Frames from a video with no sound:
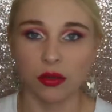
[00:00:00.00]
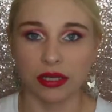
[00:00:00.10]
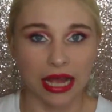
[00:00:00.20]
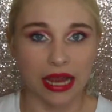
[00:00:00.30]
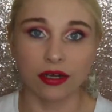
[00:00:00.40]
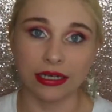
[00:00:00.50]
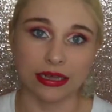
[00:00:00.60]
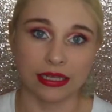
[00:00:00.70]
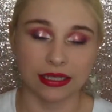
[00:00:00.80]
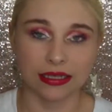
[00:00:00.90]
or that or
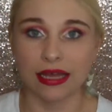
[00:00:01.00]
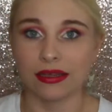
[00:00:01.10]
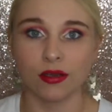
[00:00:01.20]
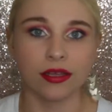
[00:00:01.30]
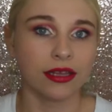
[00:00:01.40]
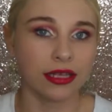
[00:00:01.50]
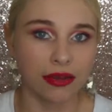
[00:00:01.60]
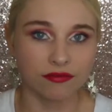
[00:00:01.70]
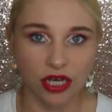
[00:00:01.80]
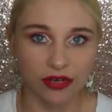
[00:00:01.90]
anything like that. The only thing that
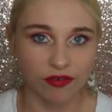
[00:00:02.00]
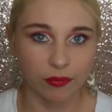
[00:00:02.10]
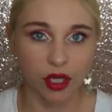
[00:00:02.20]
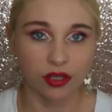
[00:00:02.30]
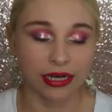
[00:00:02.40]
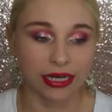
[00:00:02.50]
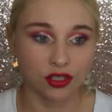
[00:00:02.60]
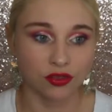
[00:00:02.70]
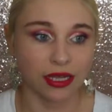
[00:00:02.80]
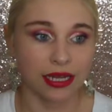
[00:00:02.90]
I've tried from her that I
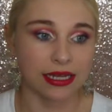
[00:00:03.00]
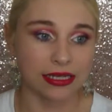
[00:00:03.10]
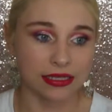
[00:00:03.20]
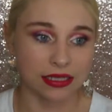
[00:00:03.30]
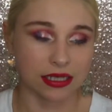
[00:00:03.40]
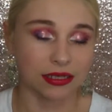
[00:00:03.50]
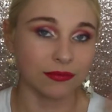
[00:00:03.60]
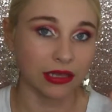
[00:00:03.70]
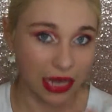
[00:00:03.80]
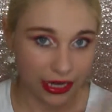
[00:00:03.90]
do like is the
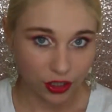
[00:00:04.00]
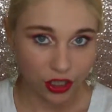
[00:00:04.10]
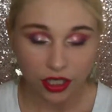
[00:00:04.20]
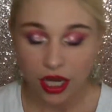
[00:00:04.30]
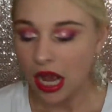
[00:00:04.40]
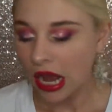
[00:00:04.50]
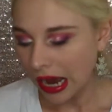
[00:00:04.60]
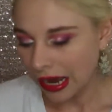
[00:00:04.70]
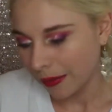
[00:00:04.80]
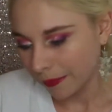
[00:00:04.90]
liner.
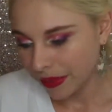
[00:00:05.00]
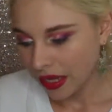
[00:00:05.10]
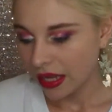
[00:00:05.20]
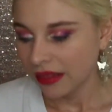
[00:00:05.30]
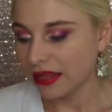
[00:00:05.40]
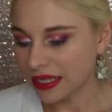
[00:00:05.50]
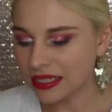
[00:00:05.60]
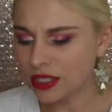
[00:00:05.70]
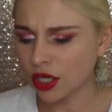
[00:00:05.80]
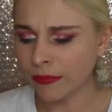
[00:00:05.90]
This
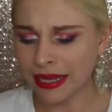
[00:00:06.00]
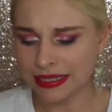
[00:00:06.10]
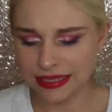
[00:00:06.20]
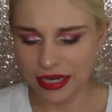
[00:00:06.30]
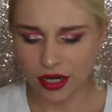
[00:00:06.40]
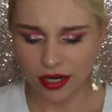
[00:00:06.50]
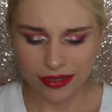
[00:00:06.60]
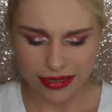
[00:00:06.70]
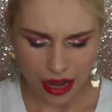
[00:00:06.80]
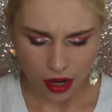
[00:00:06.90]
is her
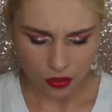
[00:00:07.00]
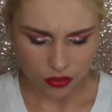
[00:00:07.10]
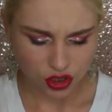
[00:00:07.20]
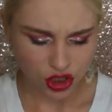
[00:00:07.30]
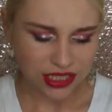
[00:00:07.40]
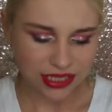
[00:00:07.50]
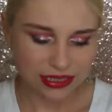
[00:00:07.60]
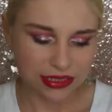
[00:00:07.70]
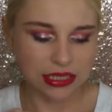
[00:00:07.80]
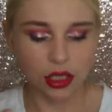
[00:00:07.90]
mascara. Now,
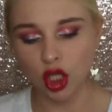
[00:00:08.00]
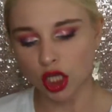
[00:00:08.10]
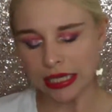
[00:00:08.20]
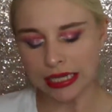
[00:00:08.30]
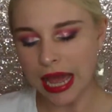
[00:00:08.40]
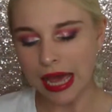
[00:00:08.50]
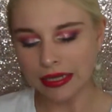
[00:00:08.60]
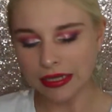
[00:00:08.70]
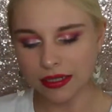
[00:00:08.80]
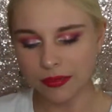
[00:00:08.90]
just looking at
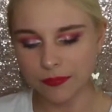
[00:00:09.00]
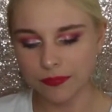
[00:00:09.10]
it,